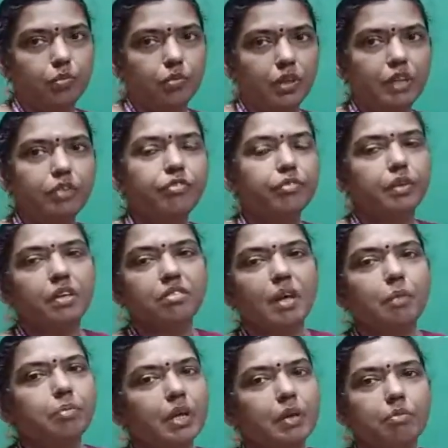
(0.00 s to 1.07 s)
If
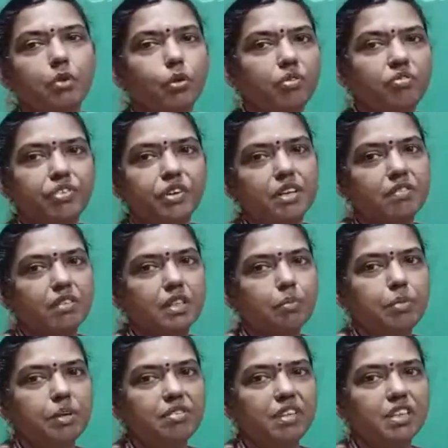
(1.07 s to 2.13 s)
sometime if it is in the
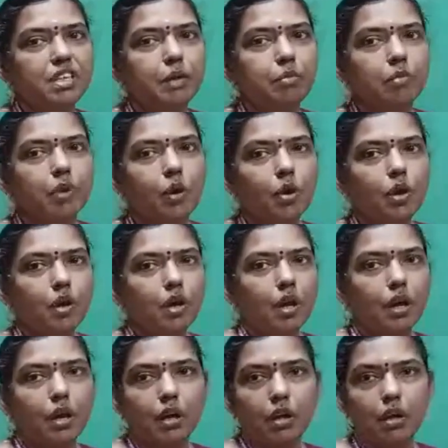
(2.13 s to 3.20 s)
busy time,
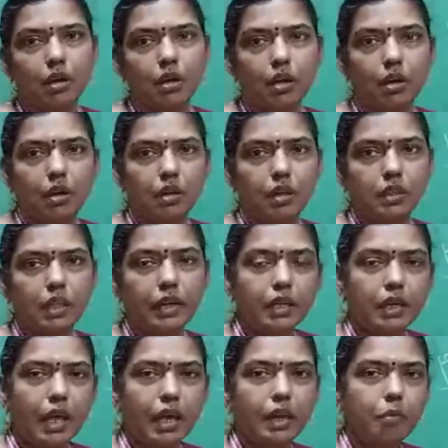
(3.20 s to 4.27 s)
that
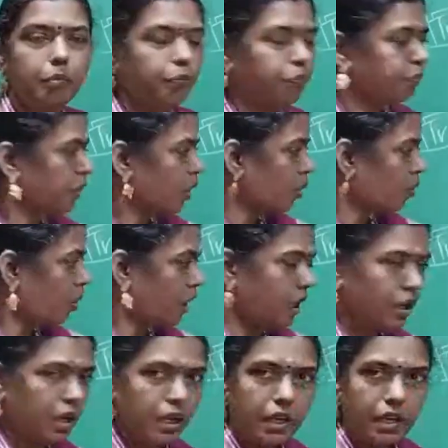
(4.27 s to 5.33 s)
time
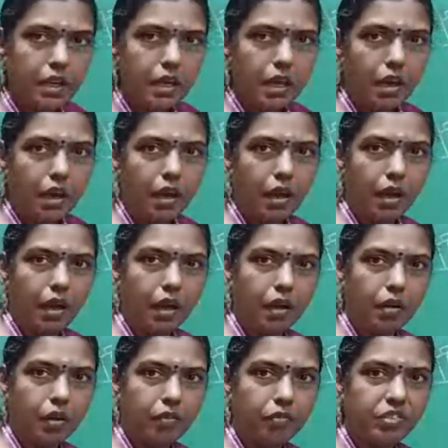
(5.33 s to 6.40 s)
Only
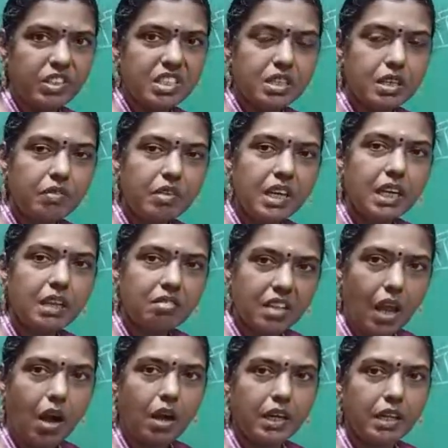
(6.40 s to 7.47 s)
whichever
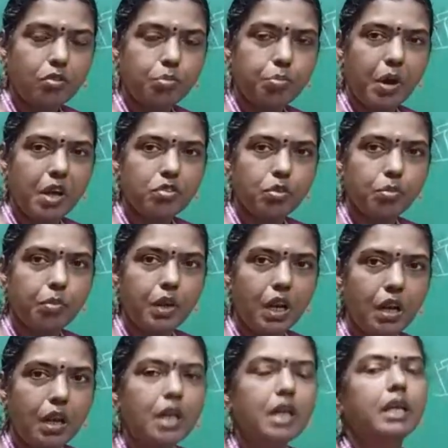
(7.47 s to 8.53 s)
slot is possible,
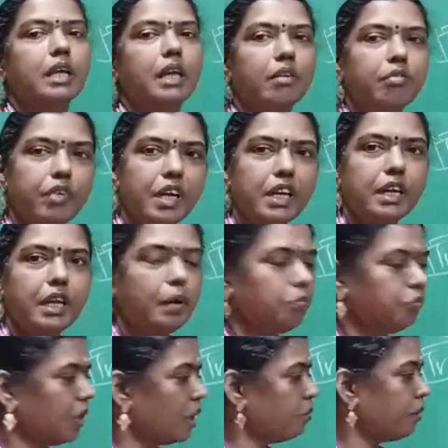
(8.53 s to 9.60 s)
every
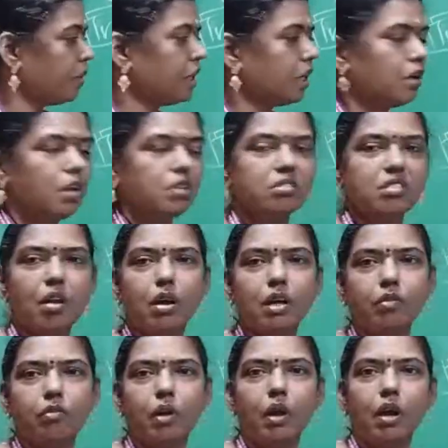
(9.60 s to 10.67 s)
time that particular slot
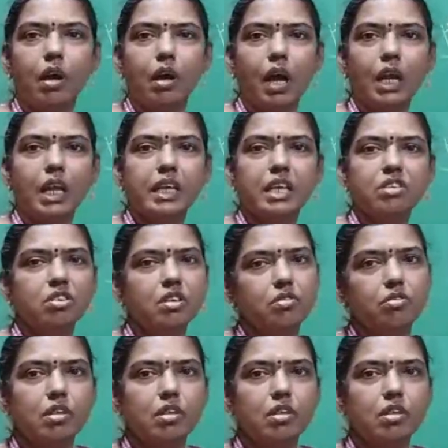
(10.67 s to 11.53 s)
allocation is